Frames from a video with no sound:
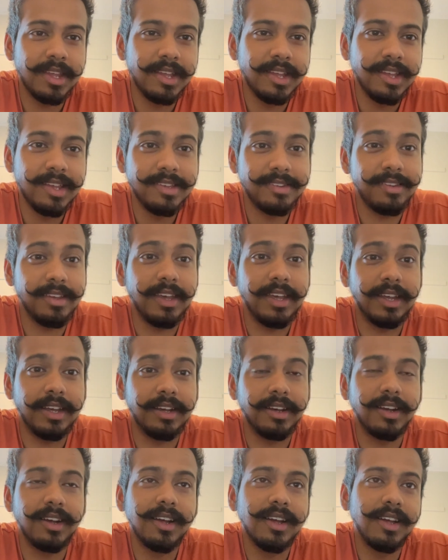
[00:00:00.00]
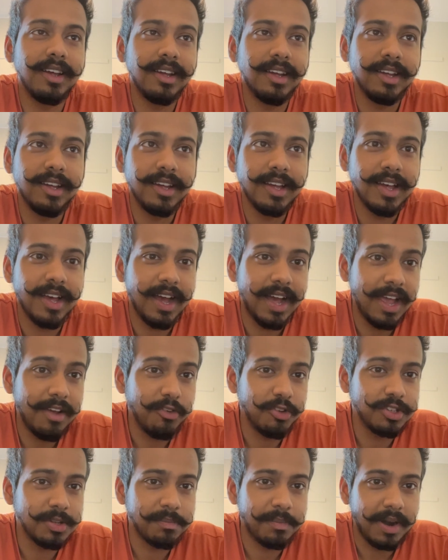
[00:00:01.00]
saying I
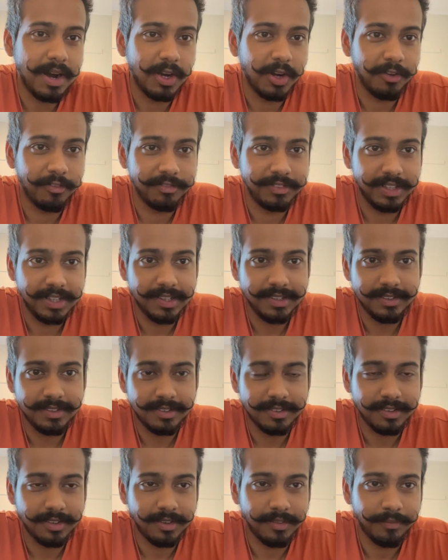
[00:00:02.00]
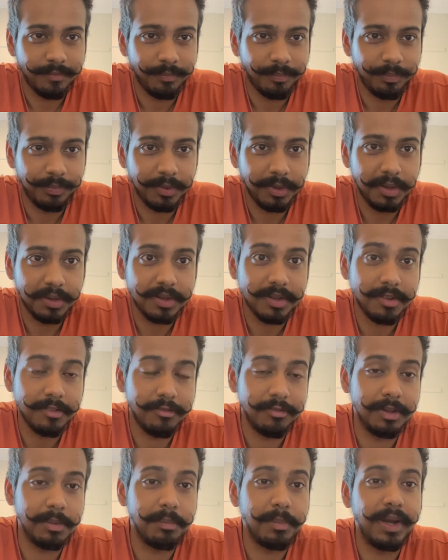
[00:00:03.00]
was a part of this,
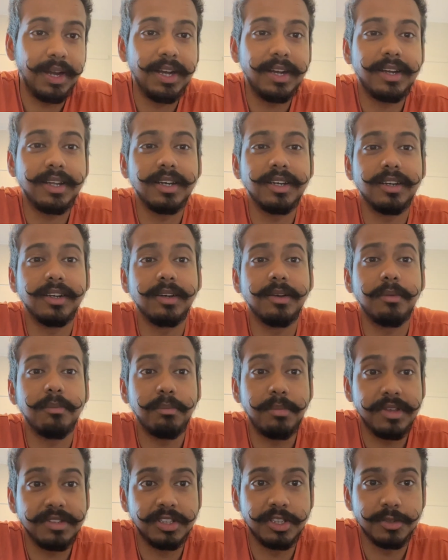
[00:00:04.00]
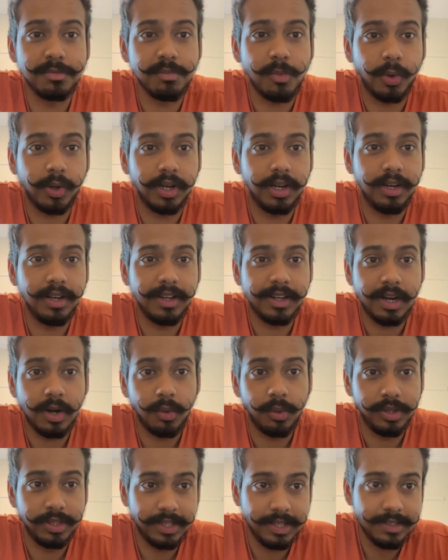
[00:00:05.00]
we built a business model
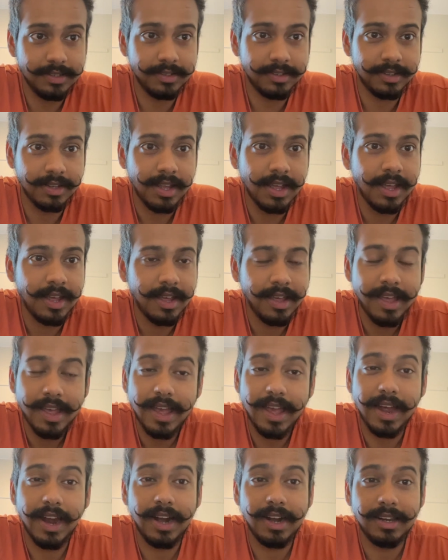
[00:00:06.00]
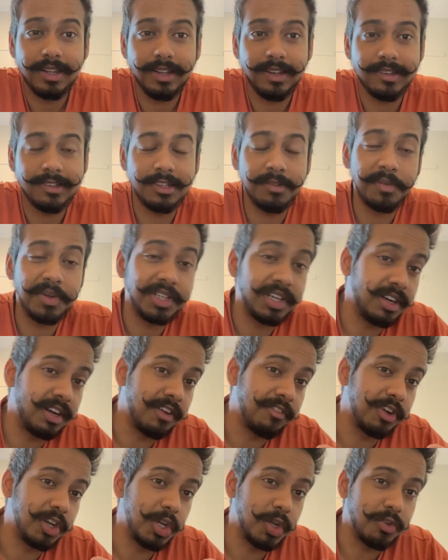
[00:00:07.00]
around this, and the estimated
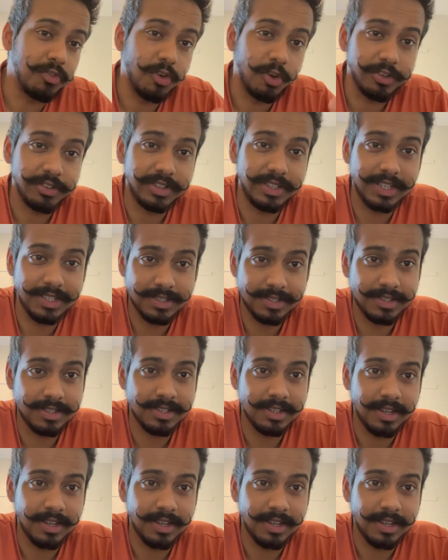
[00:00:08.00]
revenue was this.